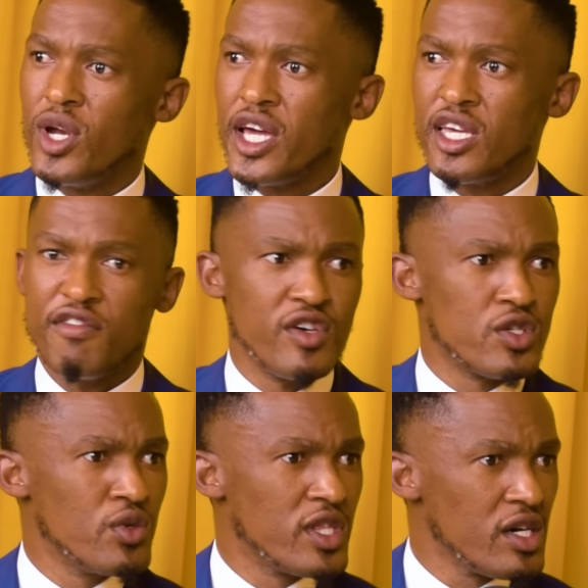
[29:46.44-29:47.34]
give you
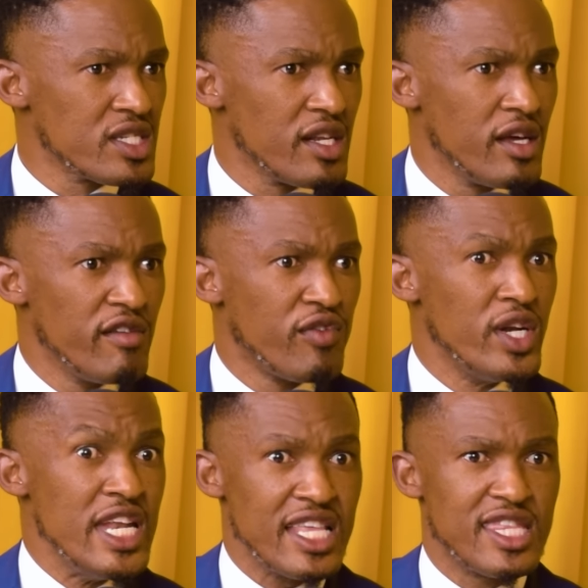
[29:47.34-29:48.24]
2,000 for
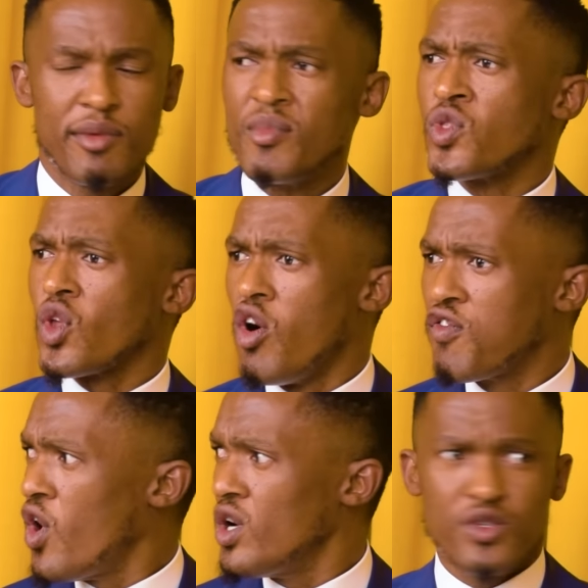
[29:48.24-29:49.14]
nothing.
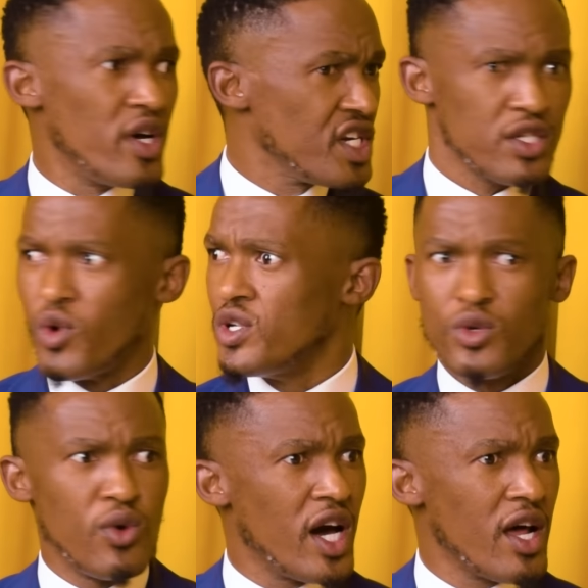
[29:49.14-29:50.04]
Of course, you are just going
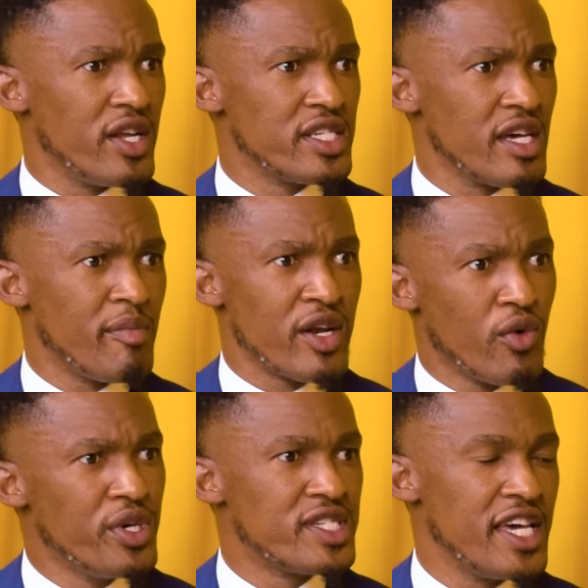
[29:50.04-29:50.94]
to look around and say, man,
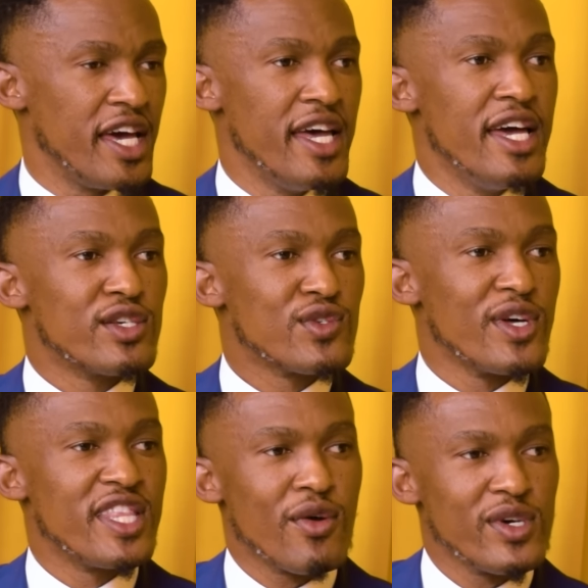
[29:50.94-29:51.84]
who is here?
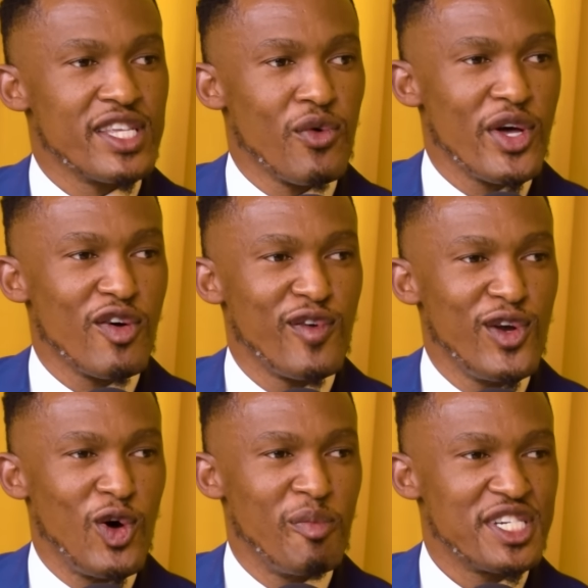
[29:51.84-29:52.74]
So that was the way of
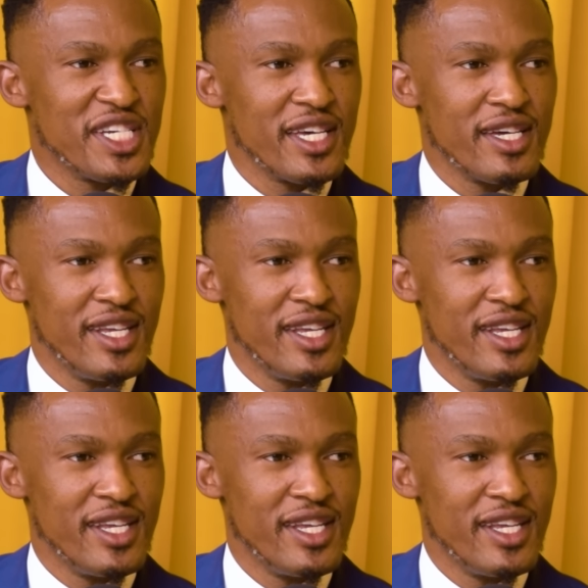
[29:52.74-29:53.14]
lobbying. So